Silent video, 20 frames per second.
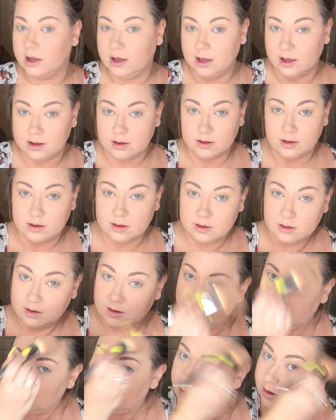and
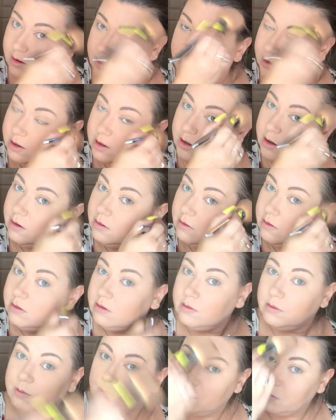you know,
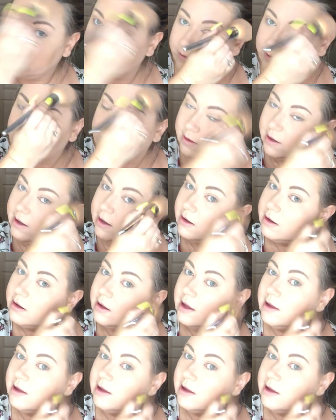Morphe, like,